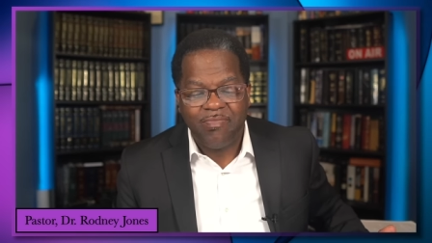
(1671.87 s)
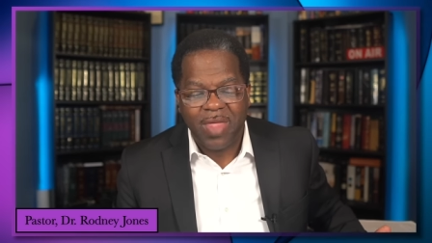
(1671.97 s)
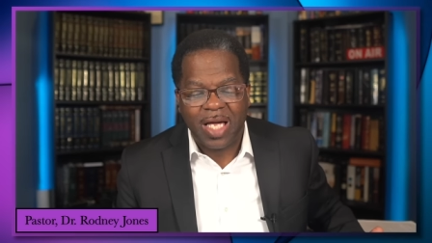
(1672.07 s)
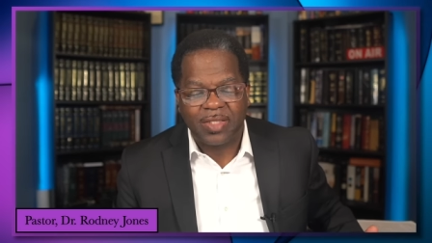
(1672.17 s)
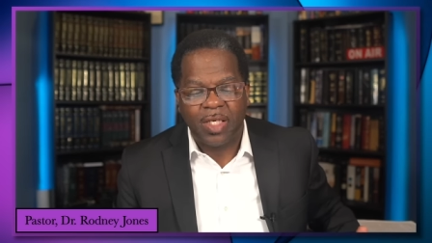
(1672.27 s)

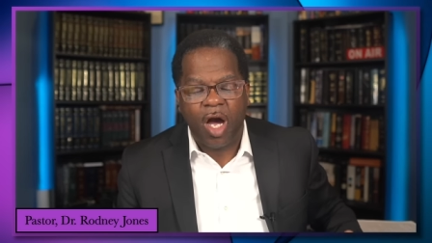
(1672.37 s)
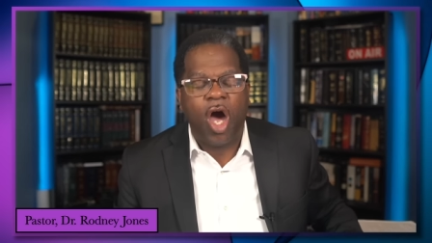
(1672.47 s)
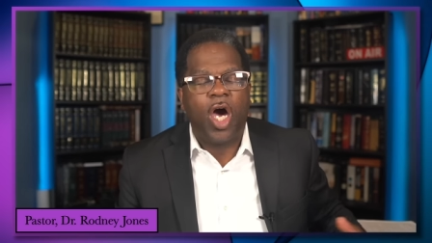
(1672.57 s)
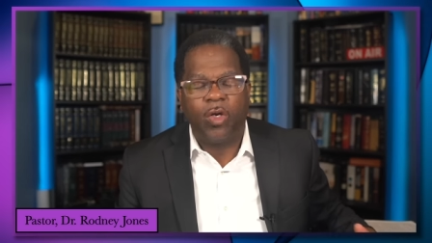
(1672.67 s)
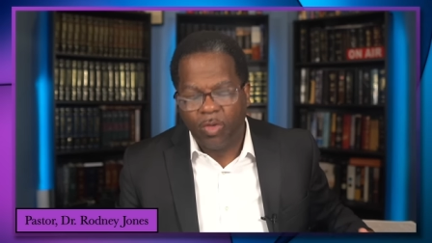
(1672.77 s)
I'm not
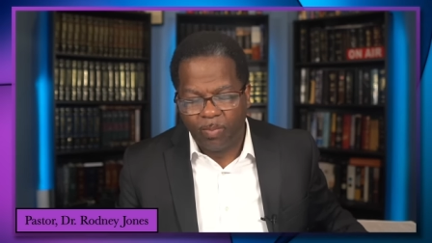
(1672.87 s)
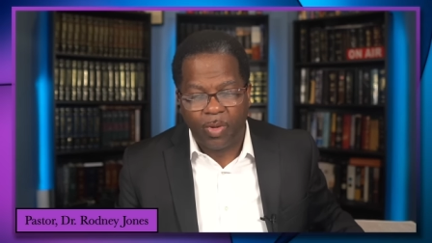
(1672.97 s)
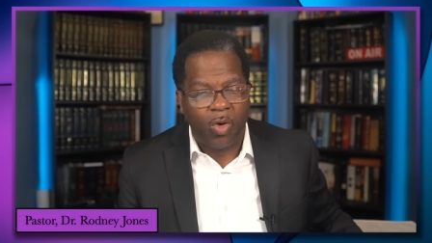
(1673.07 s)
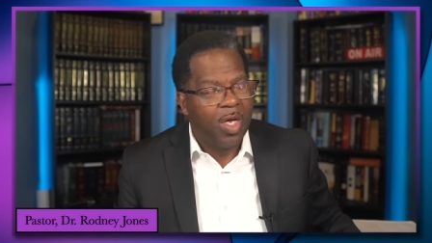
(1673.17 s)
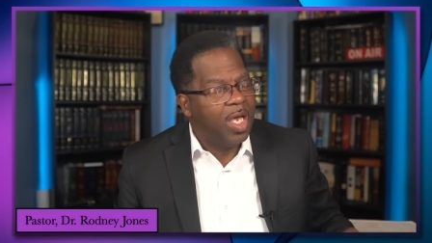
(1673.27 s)

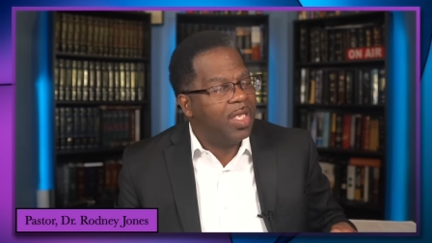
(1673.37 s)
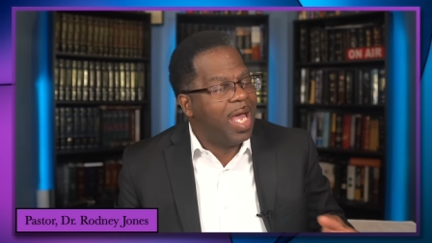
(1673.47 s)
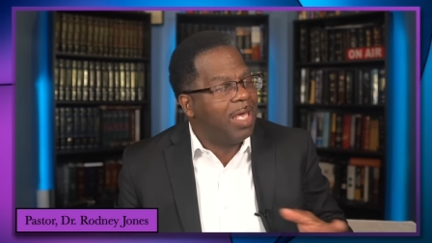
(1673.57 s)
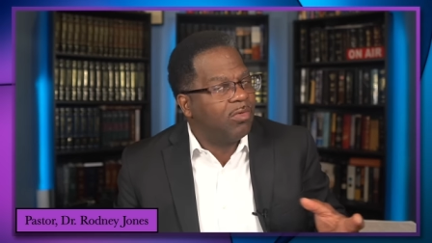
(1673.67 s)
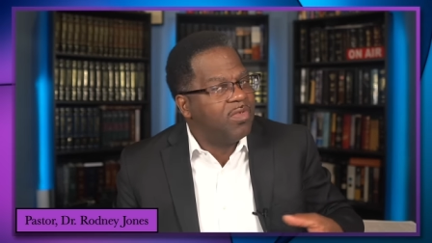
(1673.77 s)
honorable,
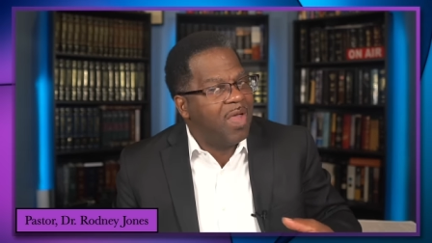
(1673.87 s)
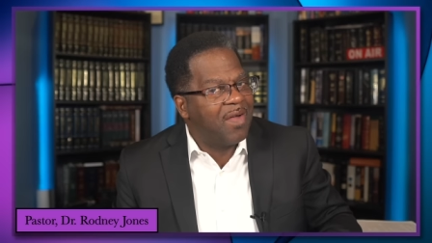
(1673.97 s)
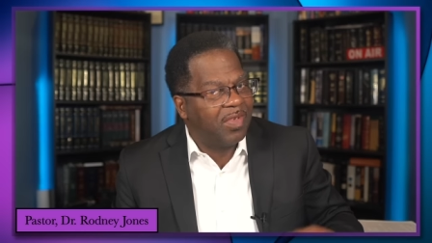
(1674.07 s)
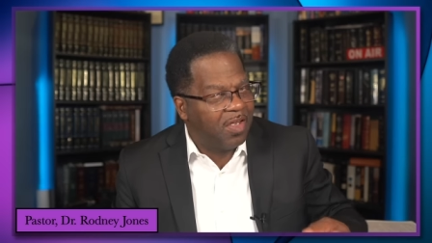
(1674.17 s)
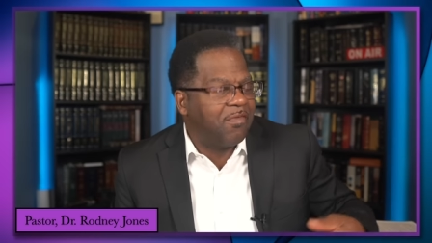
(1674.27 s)
and I don't
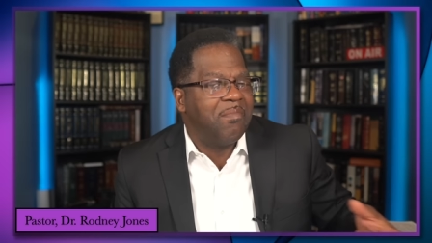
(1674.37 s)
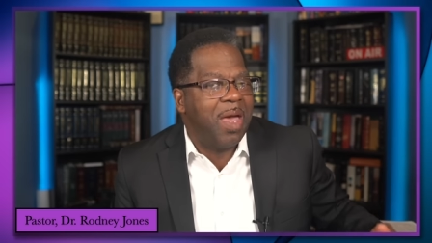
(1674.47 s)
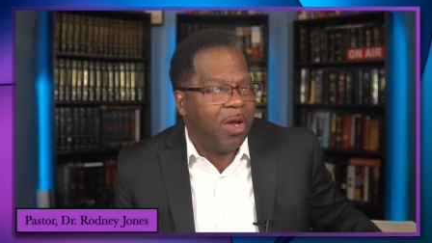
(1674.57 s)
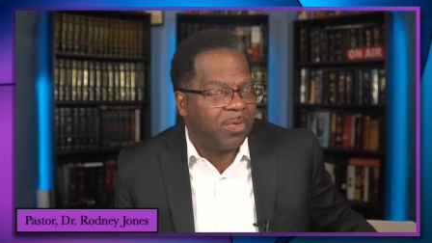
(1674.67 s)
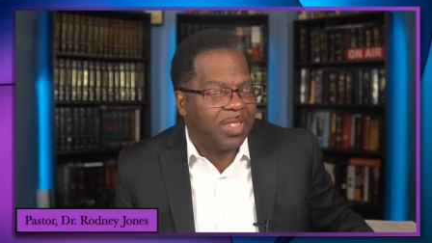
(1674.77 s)
even have enough
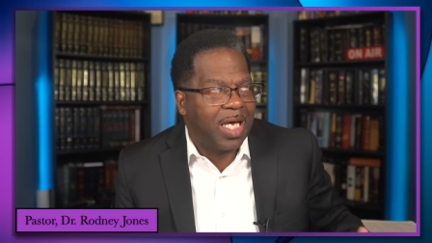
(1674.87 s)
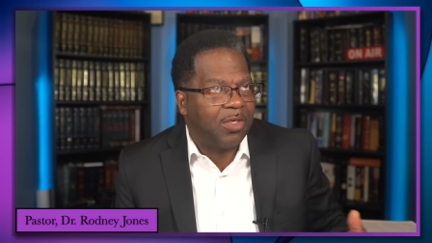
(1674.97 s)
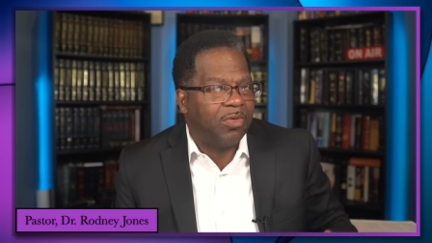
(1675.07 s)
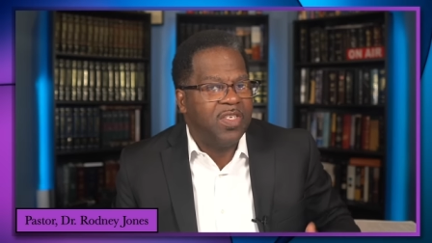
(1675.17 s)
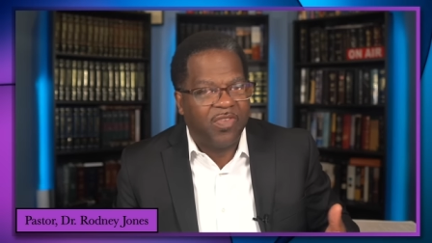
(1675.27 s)
merits.
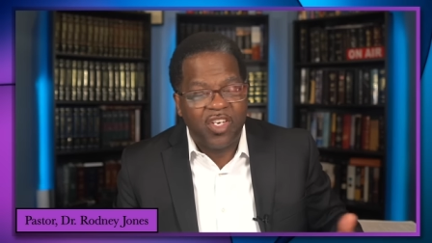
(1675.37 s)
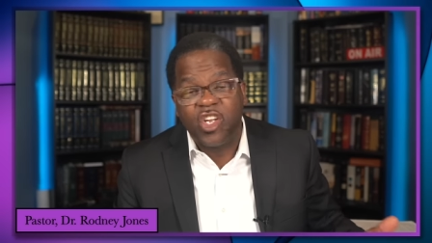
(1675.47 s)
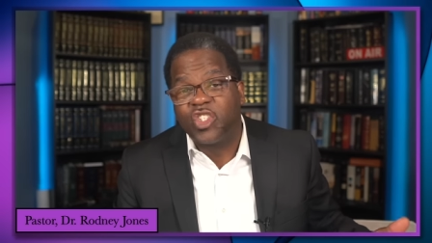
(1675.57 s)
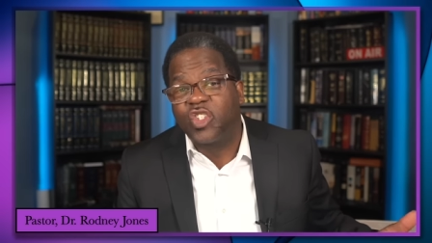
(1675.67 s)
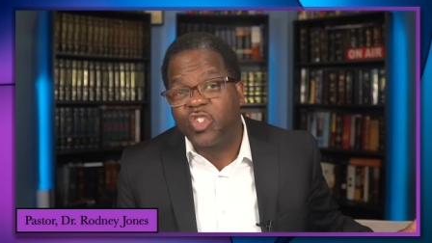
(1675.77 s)
I don't
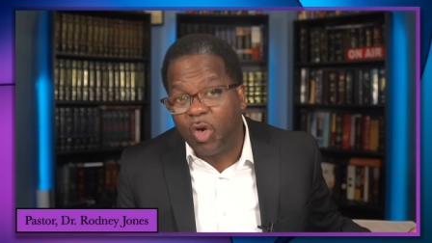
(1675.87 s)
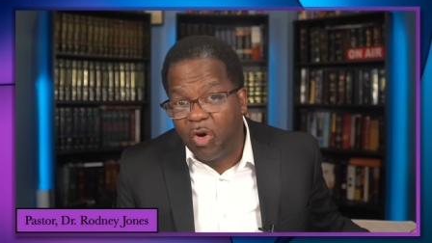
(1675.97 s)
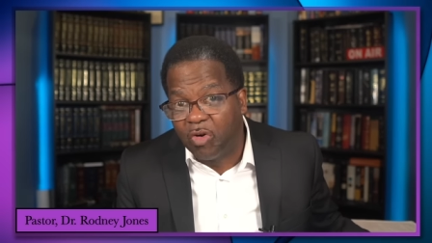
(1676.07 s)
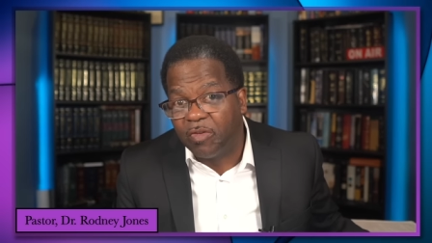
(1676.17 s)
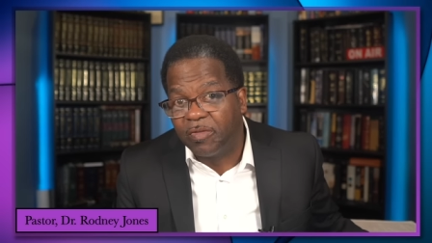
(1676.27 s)
even
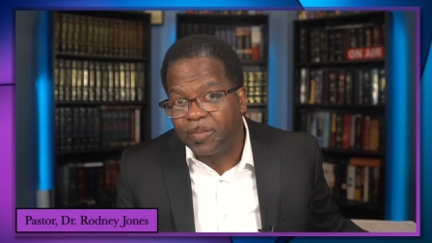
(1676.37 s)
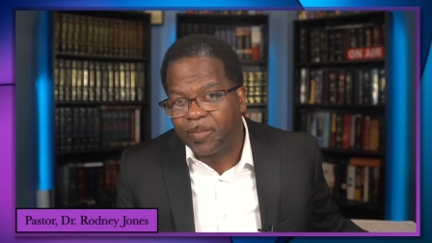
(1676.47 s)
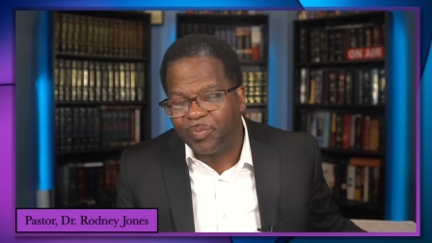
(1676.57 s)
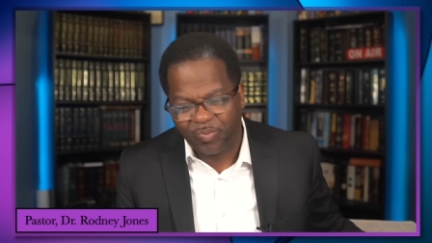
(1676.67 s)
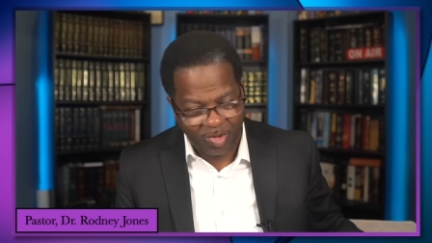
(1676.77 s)
deserve.
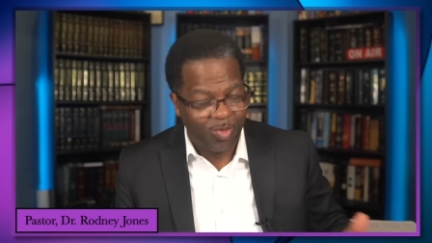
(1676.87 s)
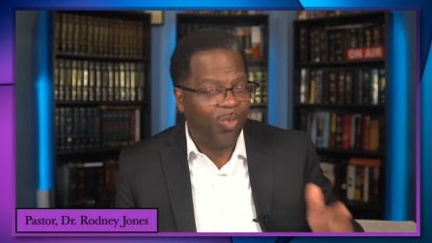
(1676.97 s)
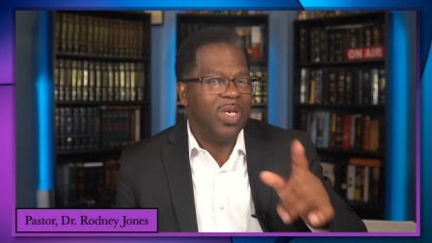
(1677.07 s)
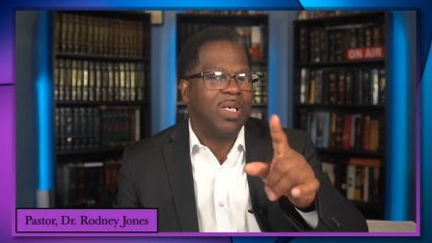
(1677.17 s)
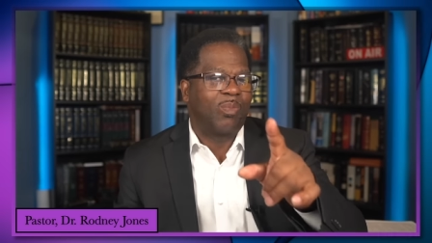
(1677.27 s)

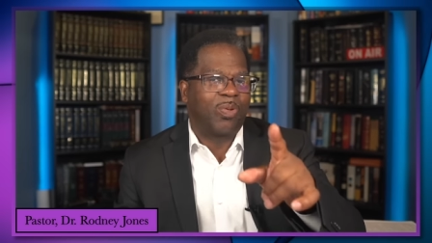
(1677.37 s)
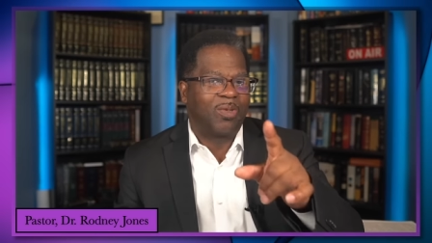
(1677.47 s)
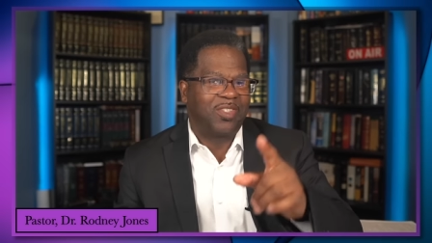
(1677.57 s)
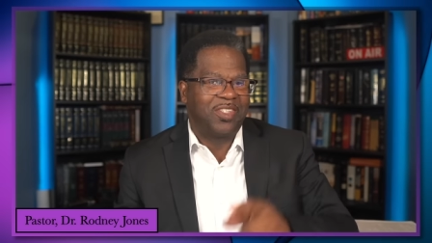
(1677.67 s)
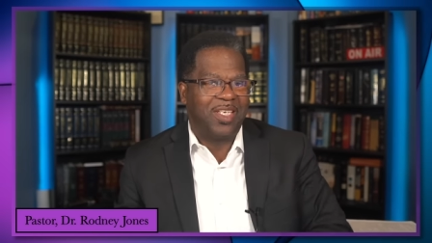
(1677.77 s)
We
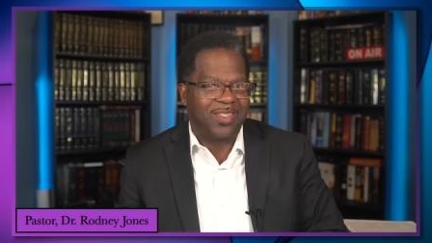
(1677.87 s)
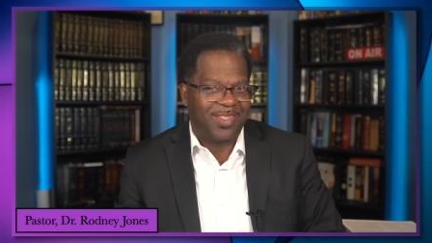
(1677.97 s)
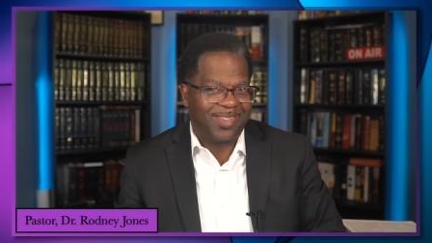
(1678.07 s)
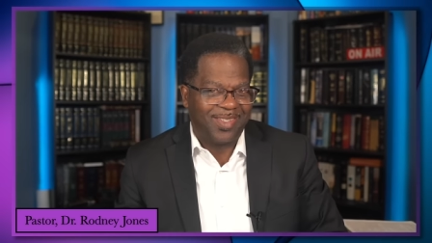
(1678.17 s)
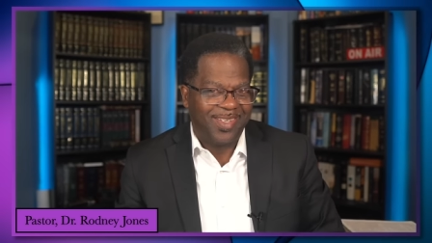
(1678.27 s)
approach
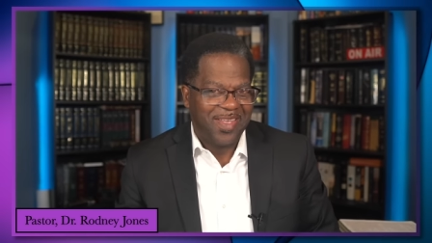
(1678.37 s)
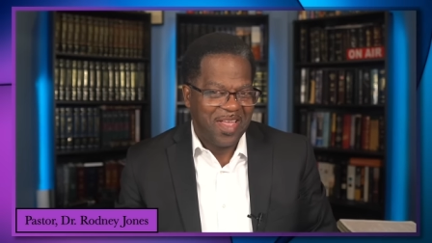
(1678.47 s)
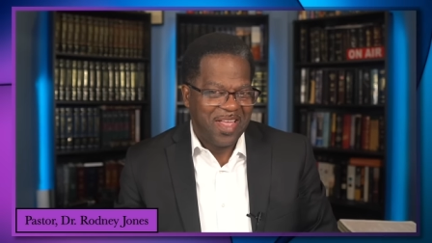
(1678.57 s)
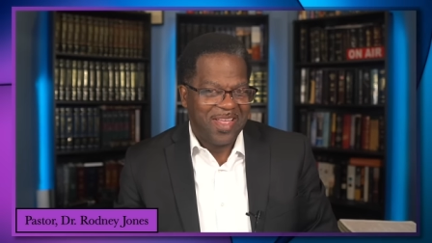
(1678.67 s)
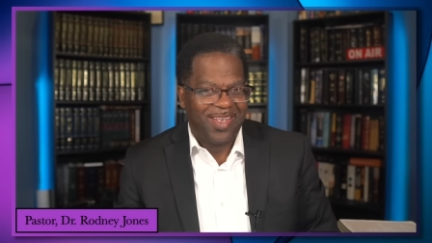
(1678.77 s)
Jesus
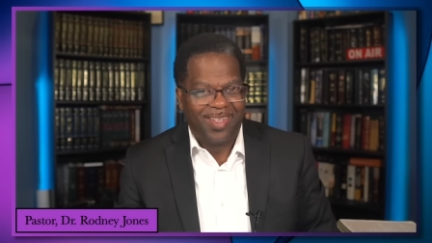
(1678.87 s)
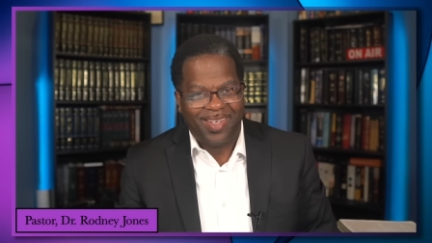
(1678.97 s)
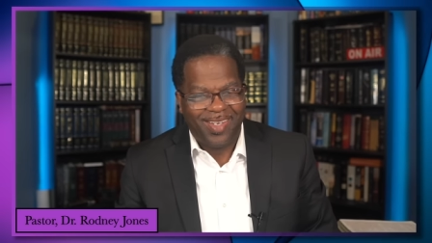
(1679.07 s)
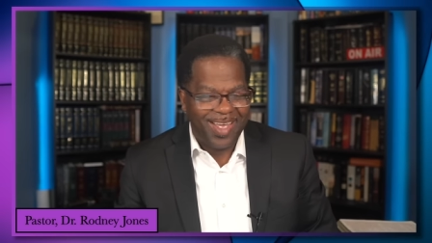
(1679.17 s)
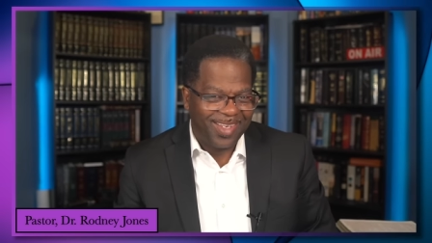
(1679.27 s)

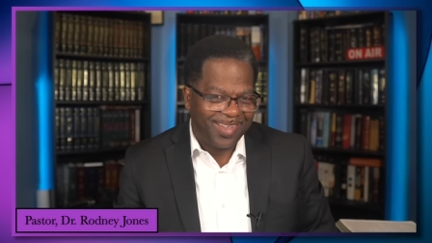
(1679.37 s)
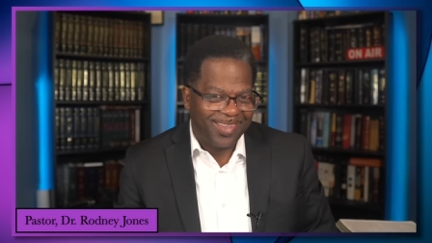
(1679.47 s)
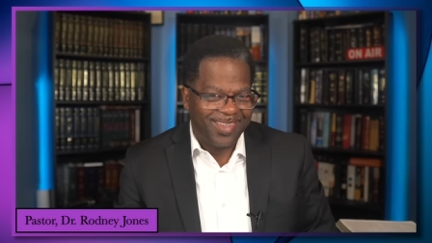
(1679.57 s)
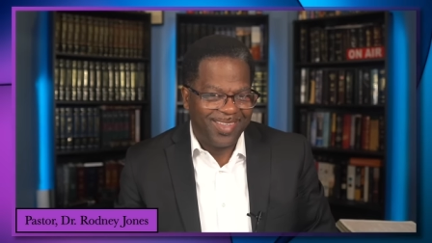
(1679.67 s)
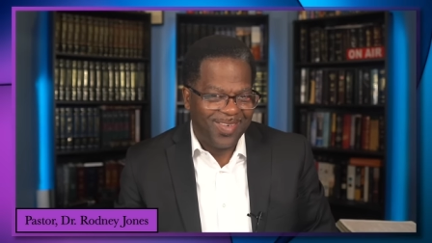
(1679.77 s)
like